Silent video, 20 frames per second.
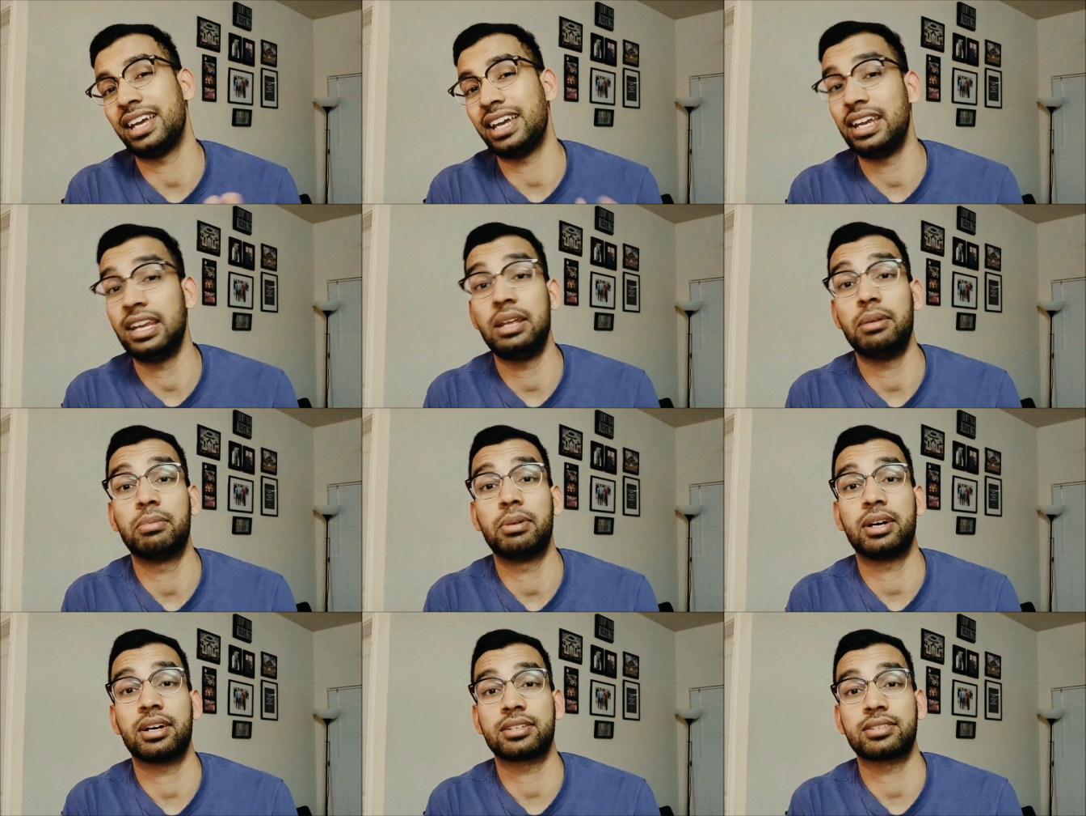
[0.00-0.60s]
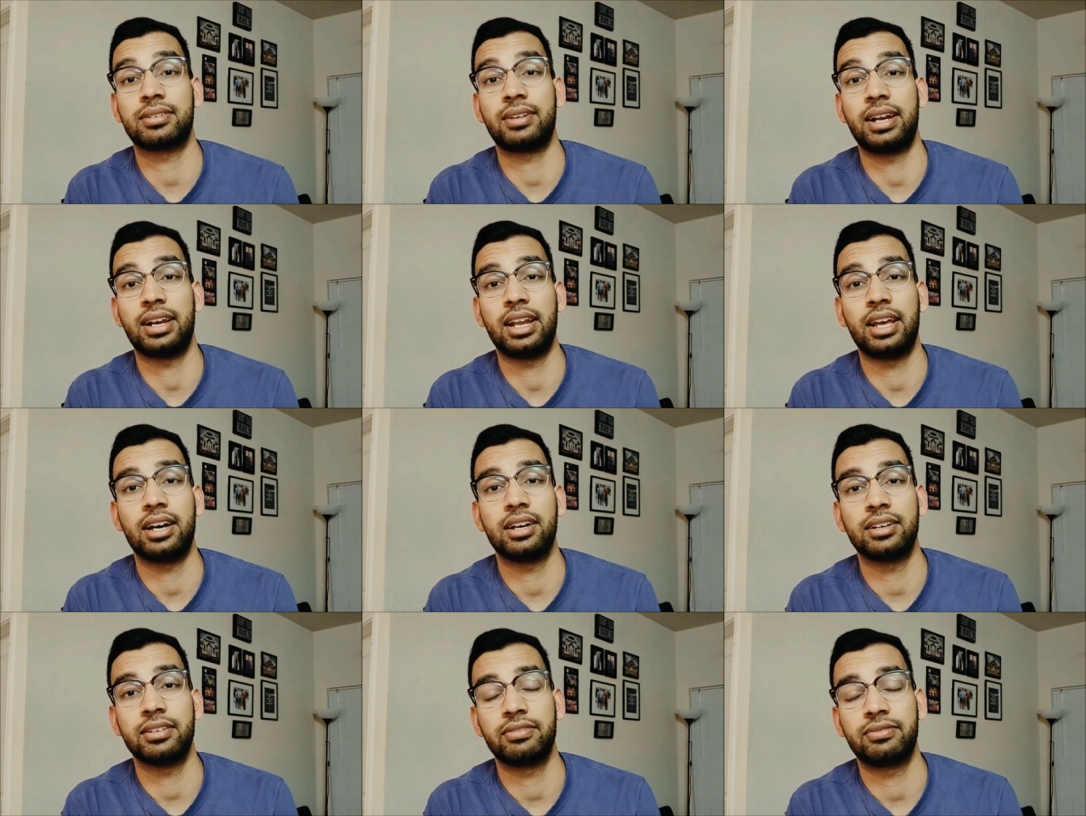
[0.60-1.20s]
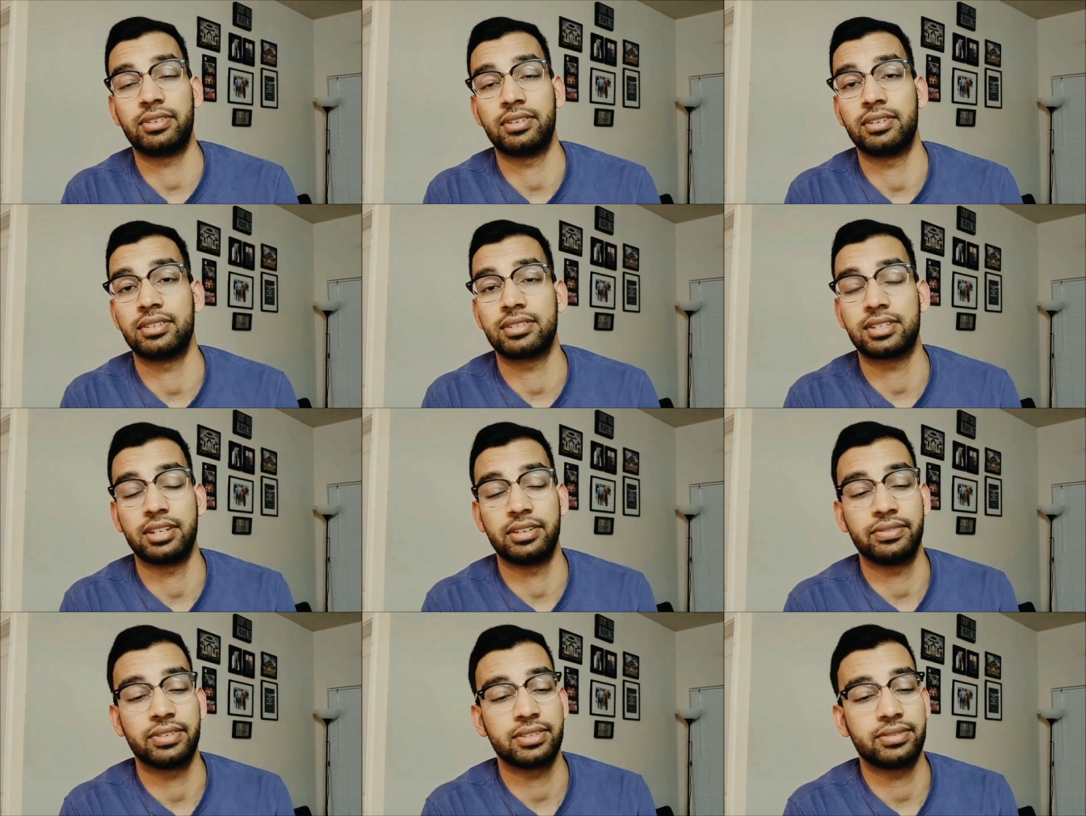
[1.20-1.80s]
80 bucks right now for
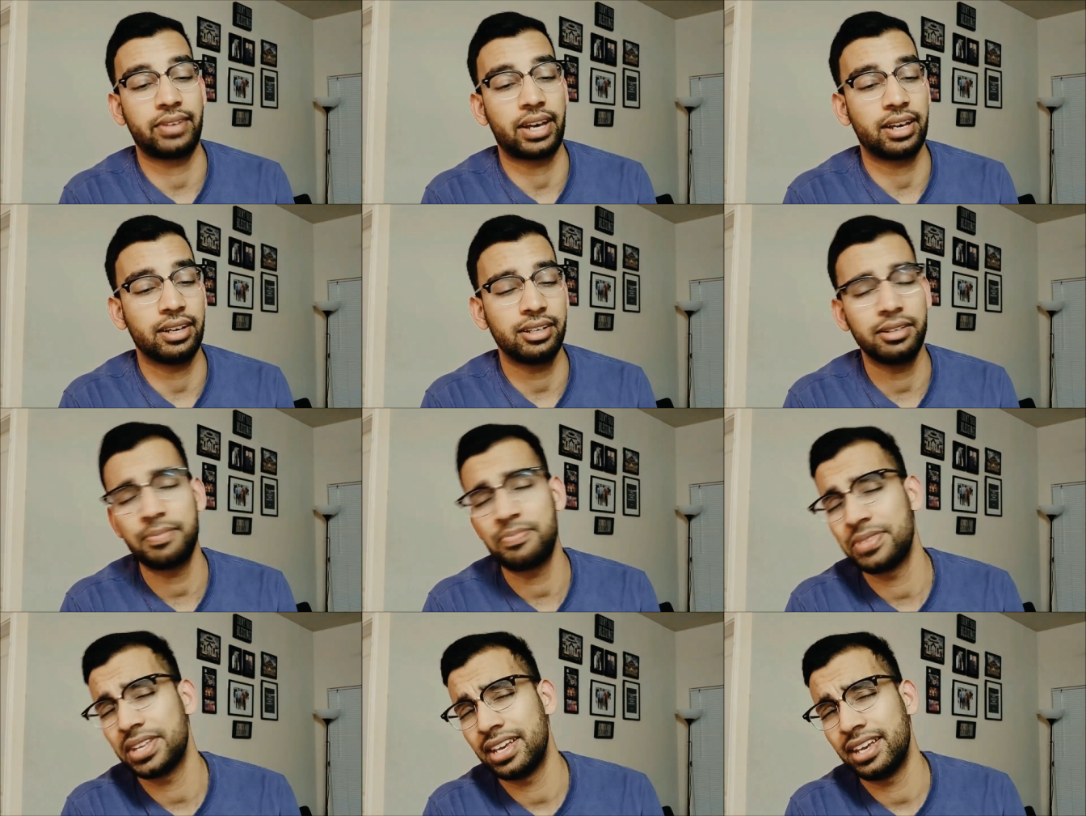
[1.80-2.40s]
surface value,